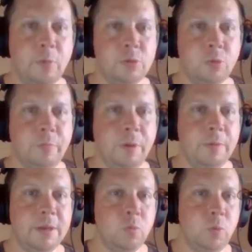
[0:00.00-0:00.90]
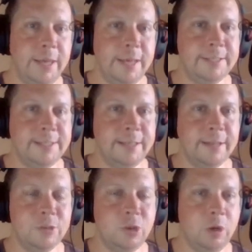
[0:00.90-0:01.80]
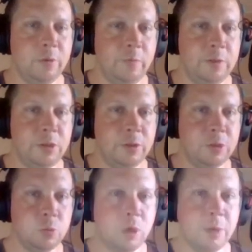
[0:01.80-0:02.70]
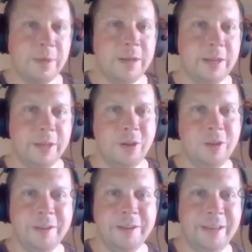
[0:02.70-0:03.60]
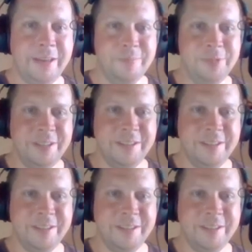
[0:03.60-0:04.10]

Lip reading: one's a Republican, we can't sit down and talk with each other because we're automatically calling names.